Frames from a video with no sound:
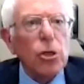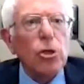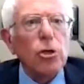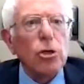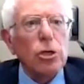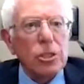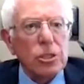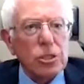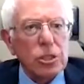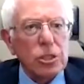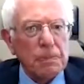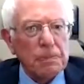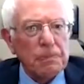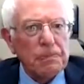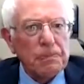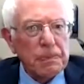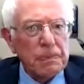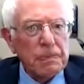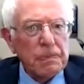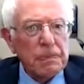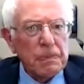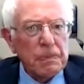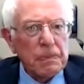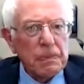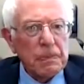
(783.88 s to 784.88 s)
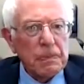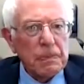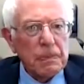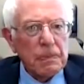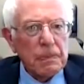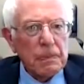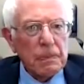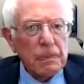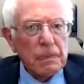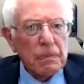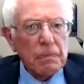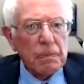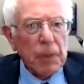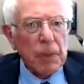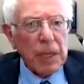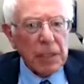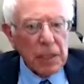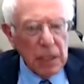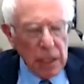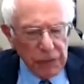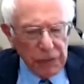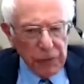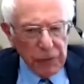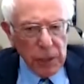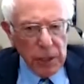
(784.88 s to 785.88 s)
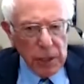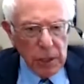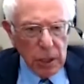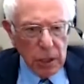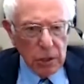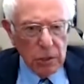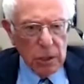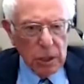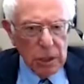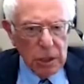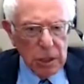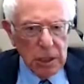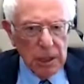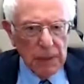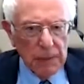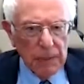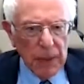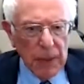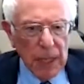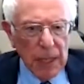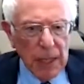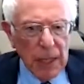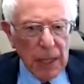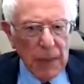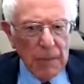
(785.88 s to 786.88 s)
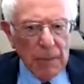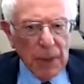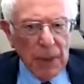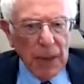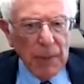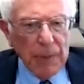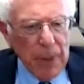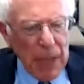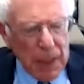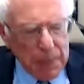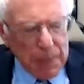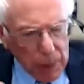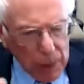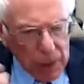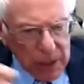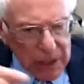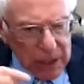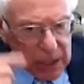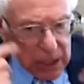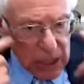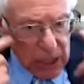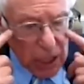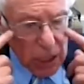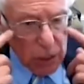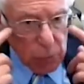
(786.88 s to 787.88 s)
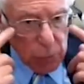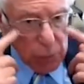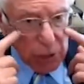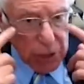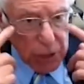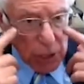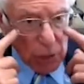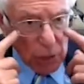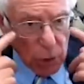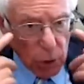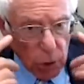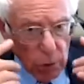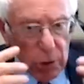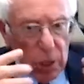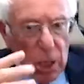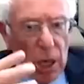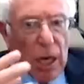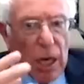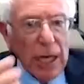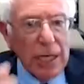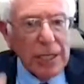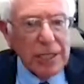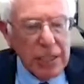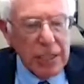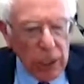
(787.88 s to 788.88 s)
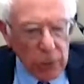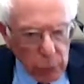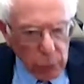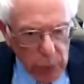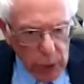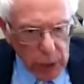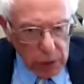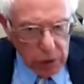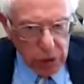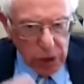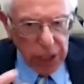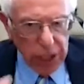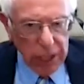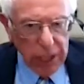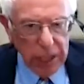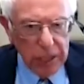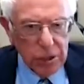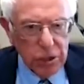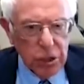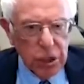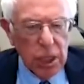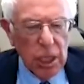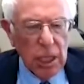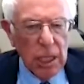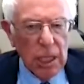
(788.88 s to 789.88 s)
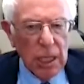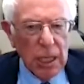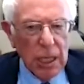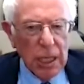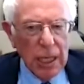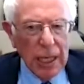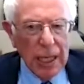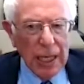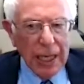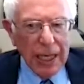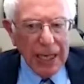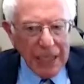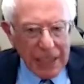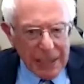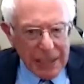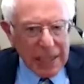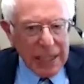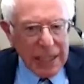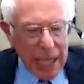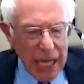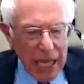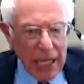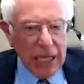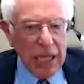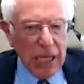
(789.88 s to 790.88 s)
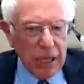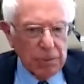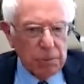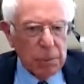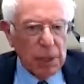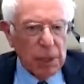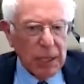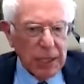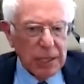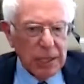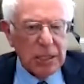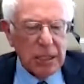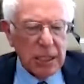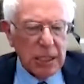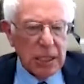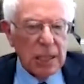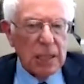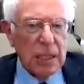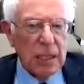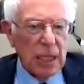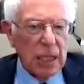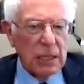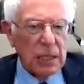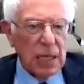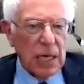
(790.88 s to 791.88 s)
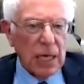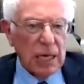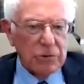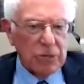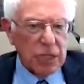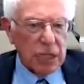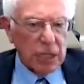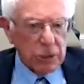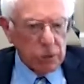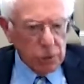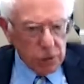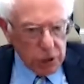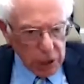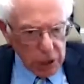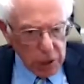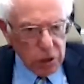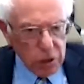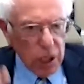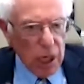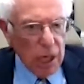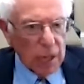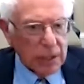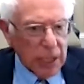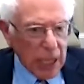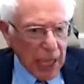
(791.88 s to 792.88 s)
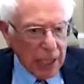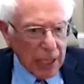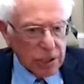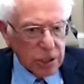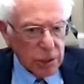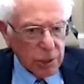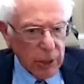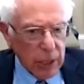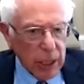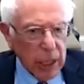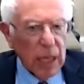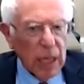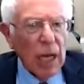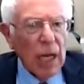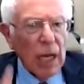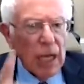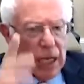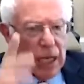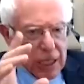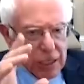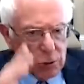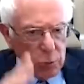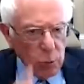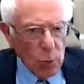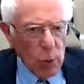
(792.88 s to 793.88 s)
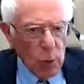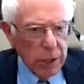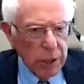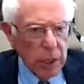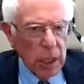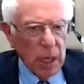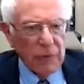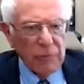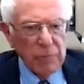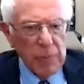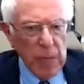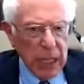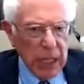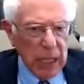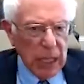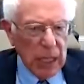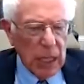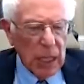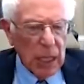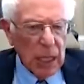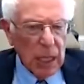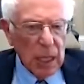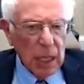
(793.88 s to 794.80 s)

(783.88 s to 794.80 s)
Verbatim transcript: the goods, by delivering the goods, by people seeing with their own eyes that real change is taking place in their lives. I use the child tax credit is one of many